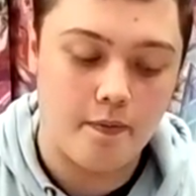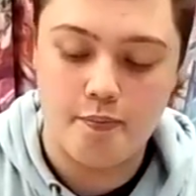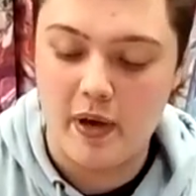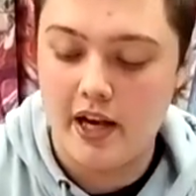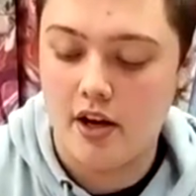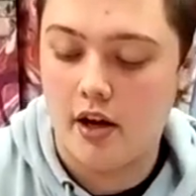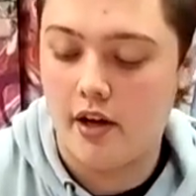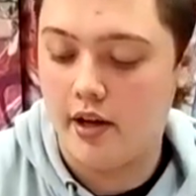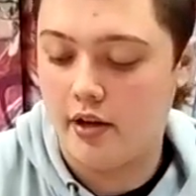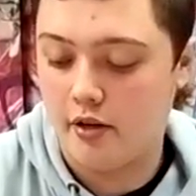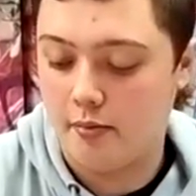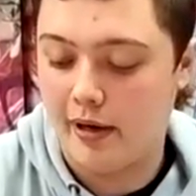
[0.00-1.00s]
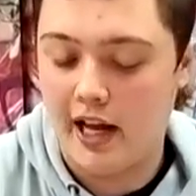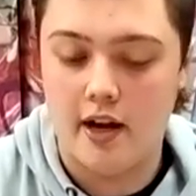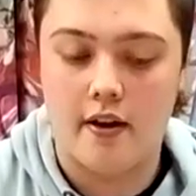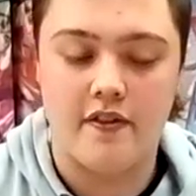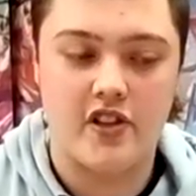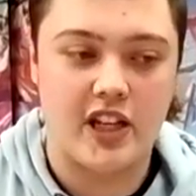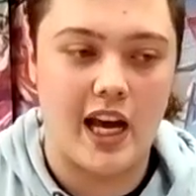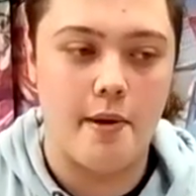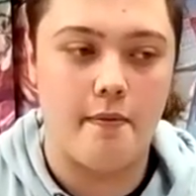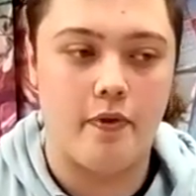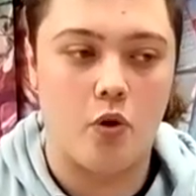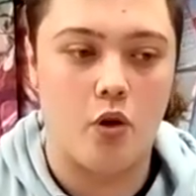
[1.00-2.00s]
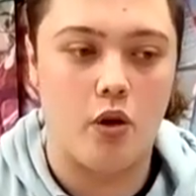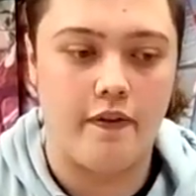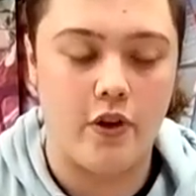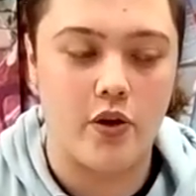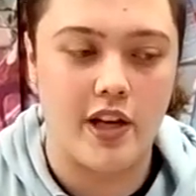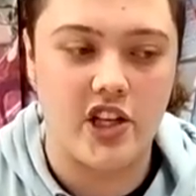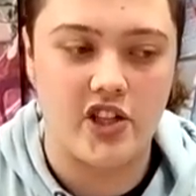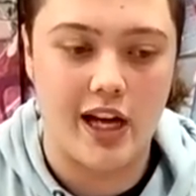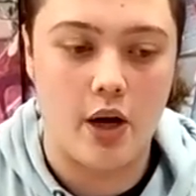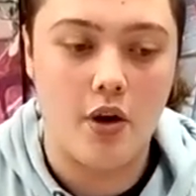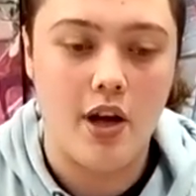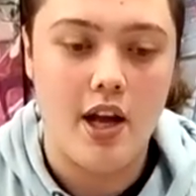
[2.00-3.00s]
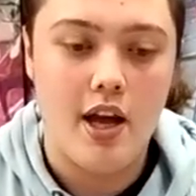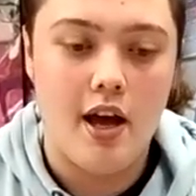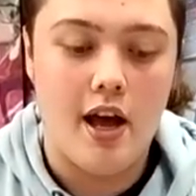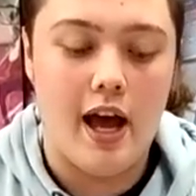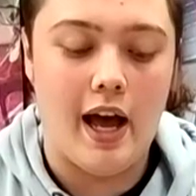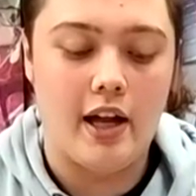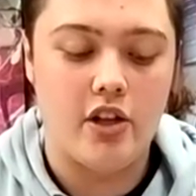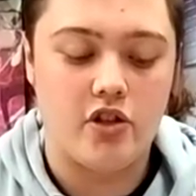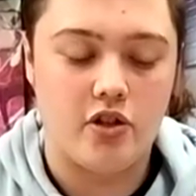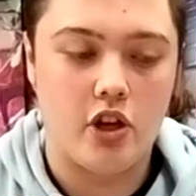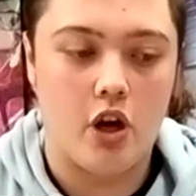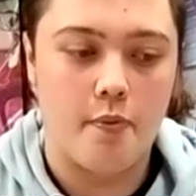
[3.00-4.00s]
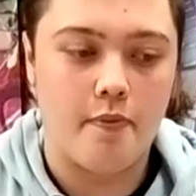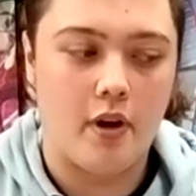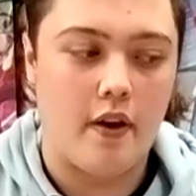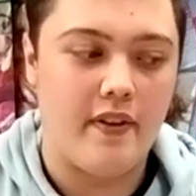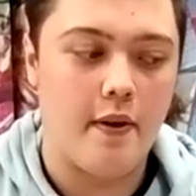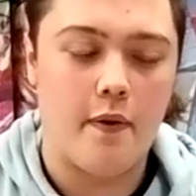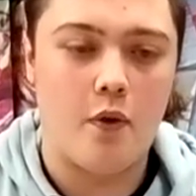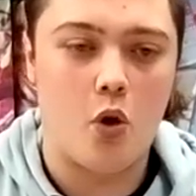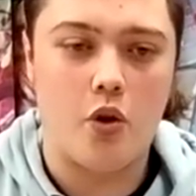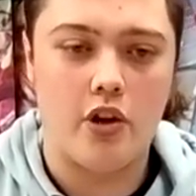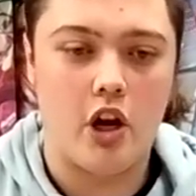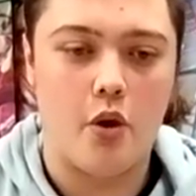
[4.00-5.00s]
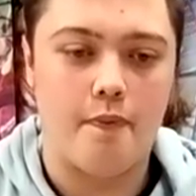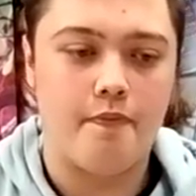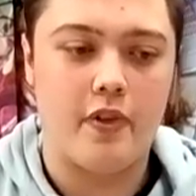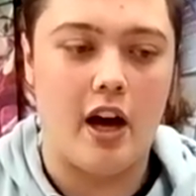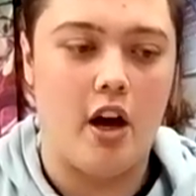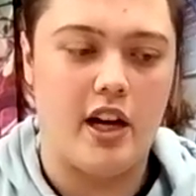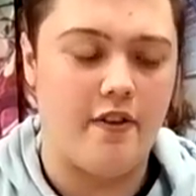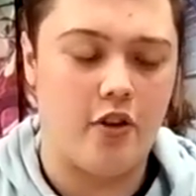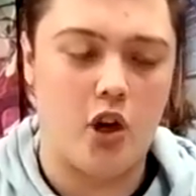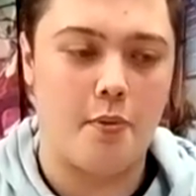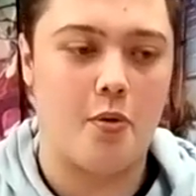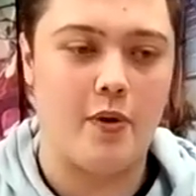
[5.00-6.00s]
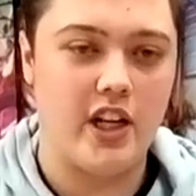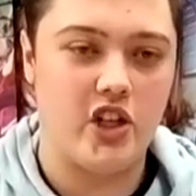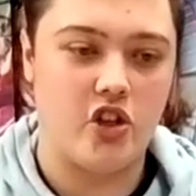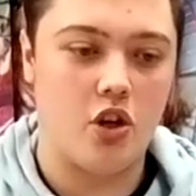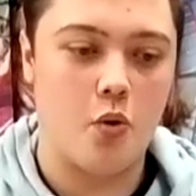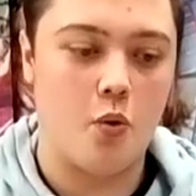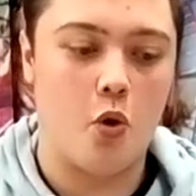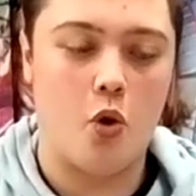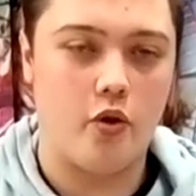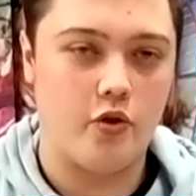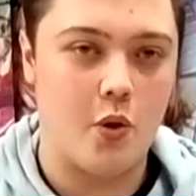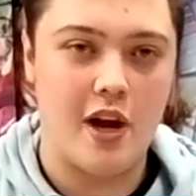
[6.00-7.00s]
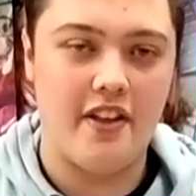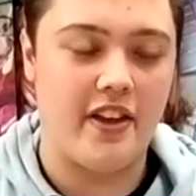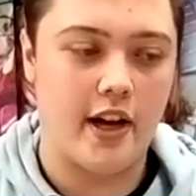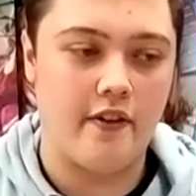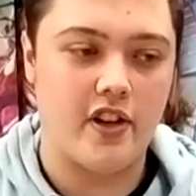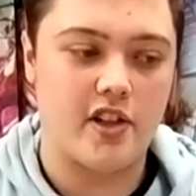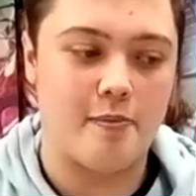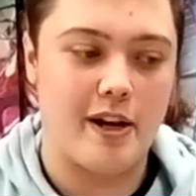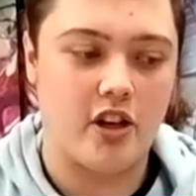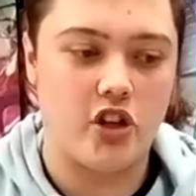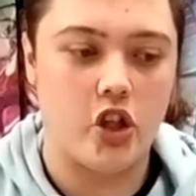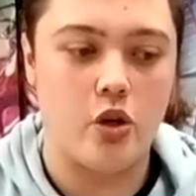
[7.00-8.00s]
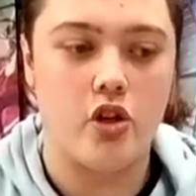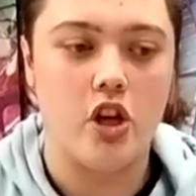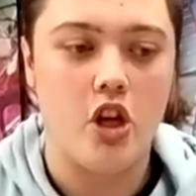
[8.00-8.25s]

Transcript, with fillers: been a player of this game for a few years now, and you know, I've never thought you know that I'd ever top a regional or do anything of this magnitude.